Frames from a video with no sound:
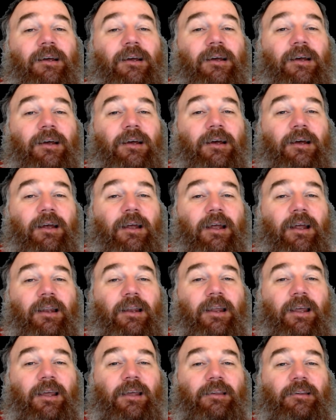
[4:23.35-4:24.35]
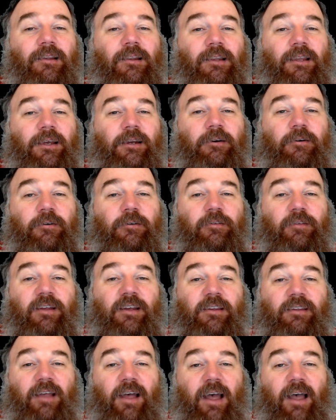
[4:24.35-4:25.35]
And he's the leader of
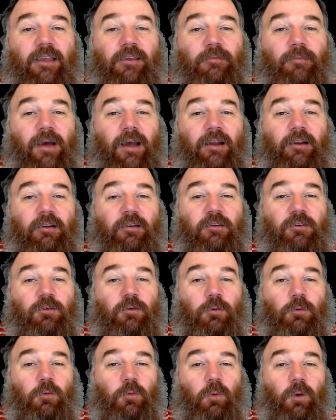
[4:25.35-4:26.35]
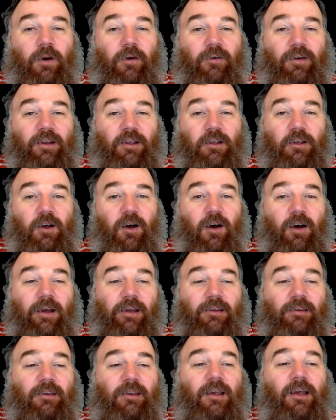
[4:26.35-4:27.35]
these hazmat suit wearing
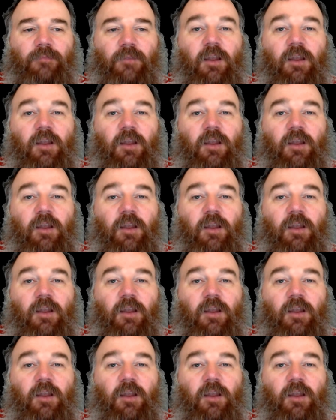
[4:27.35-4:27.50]
guys.